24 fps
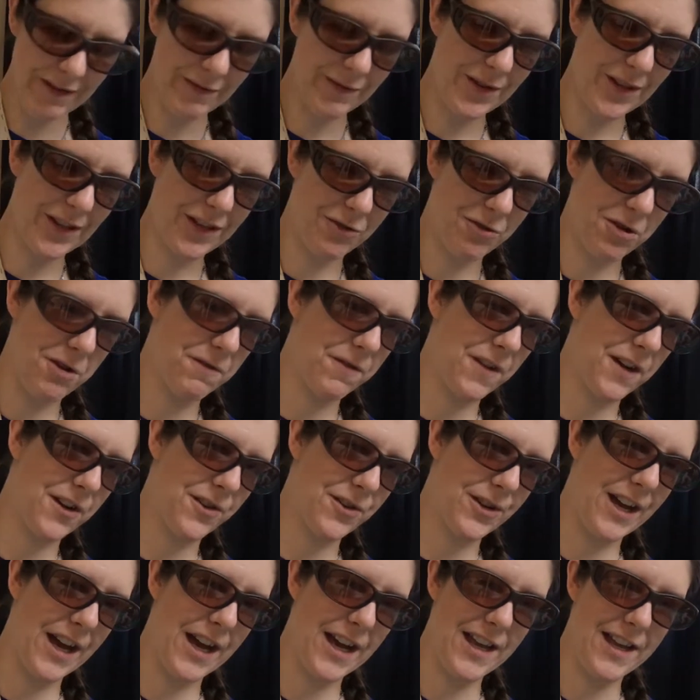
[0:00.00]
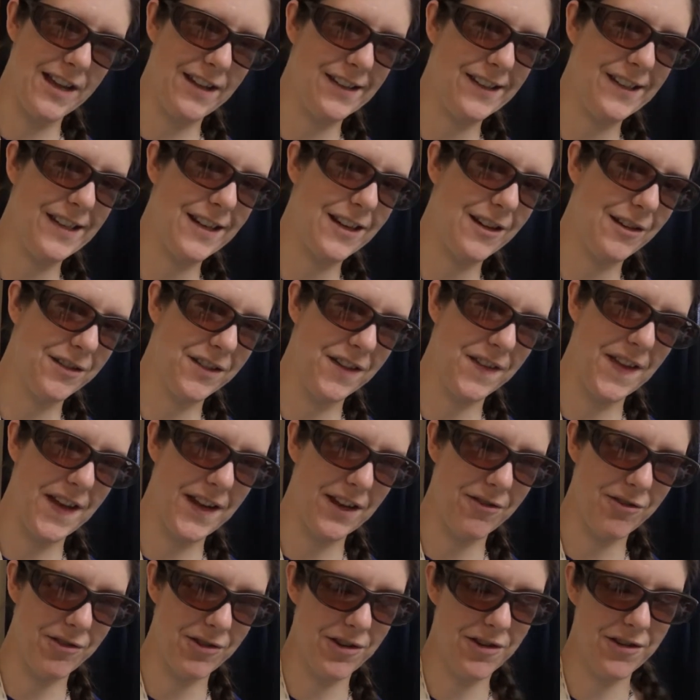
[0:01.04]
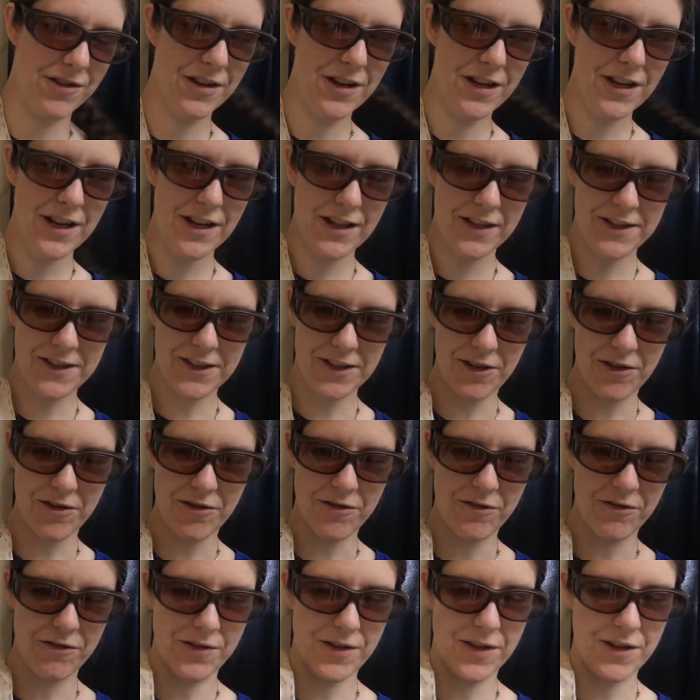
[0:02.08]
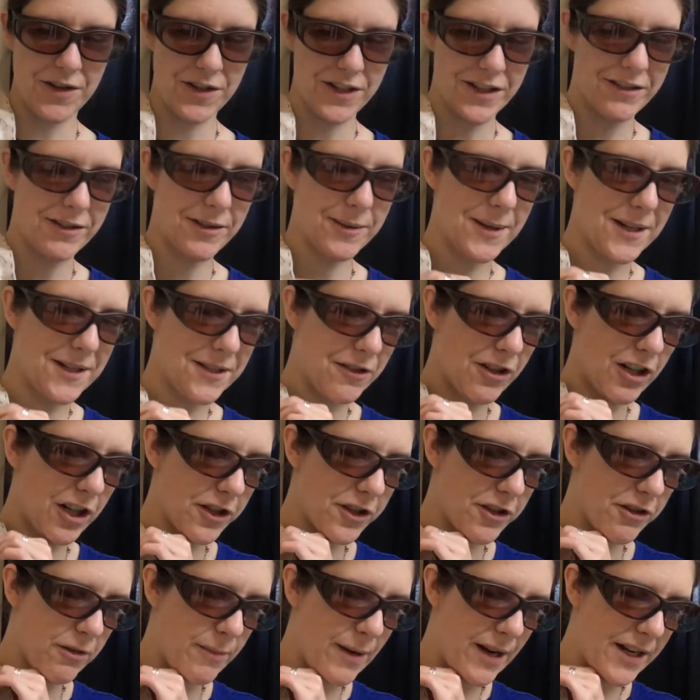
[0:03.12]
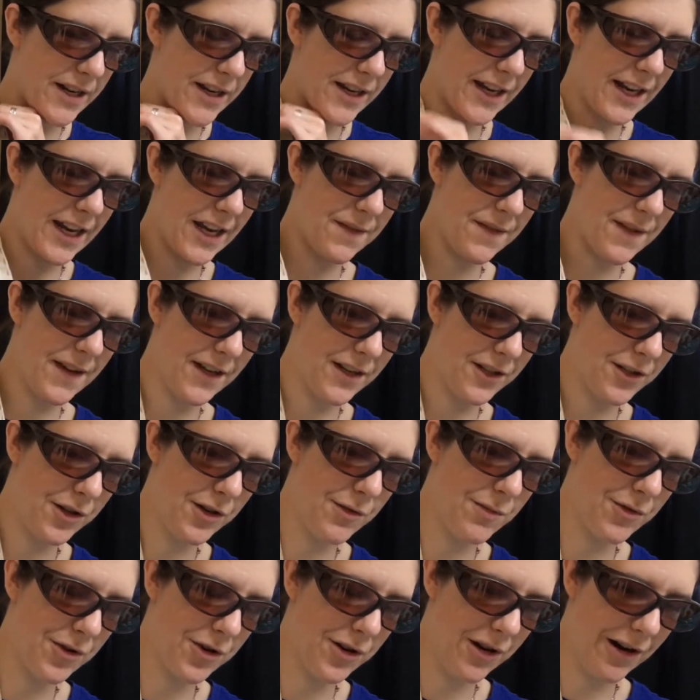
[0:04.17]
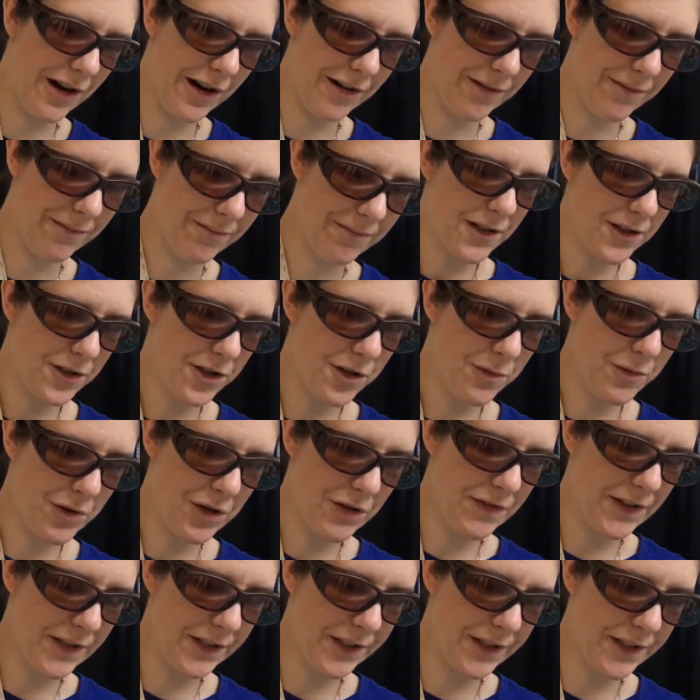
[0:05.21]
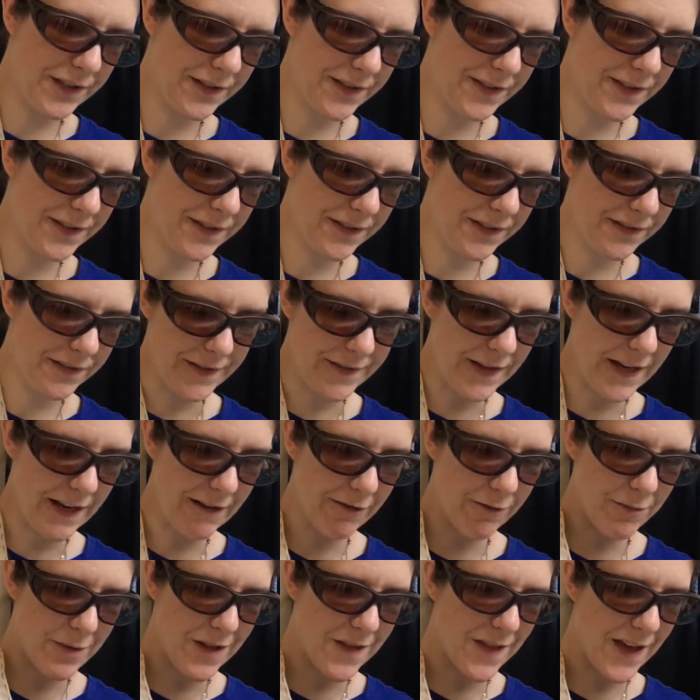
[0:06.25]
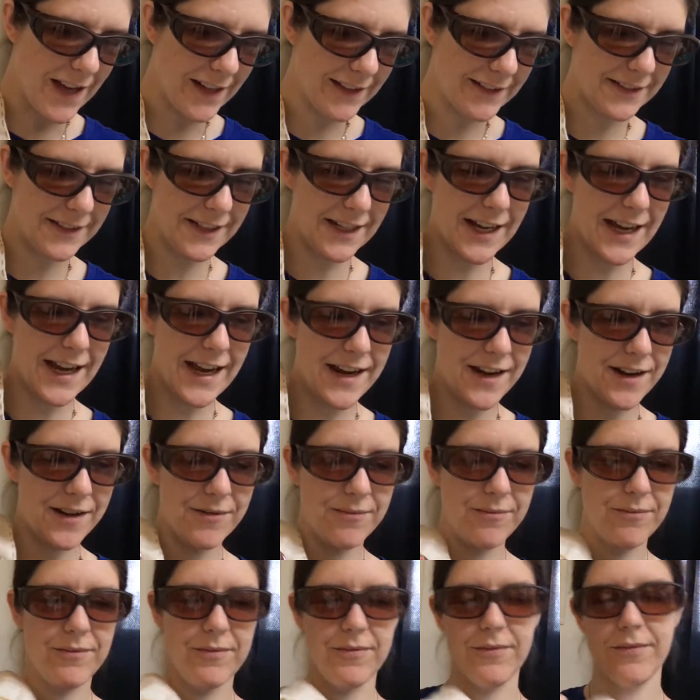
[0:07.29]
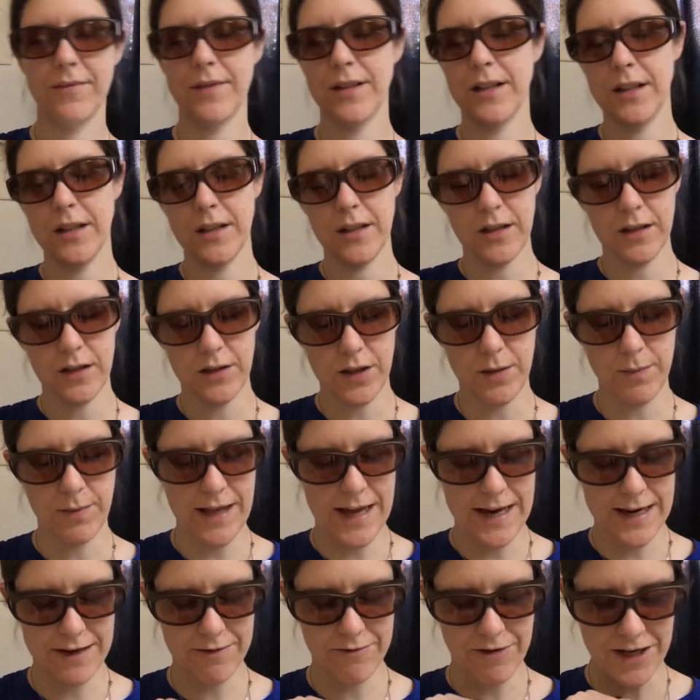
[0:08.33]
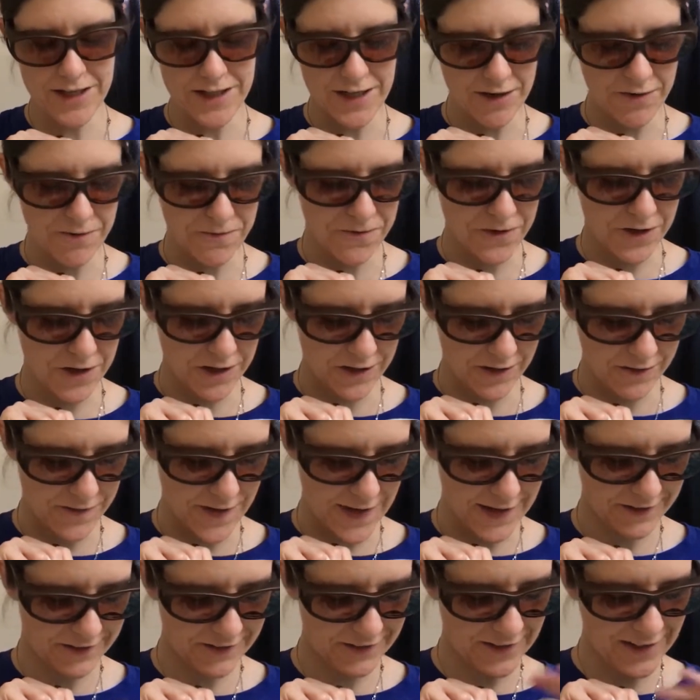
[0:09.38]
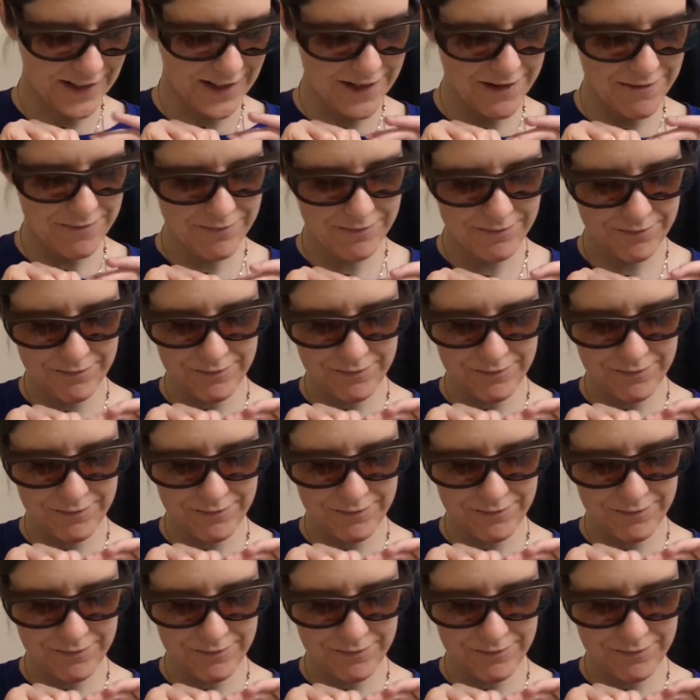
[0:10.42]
whoever the Street Fighter guy is, he goes in that corner. So there's the rest of Dr. Robotnik, and then two more villains, and that will be that side. The black and white done for all of that side,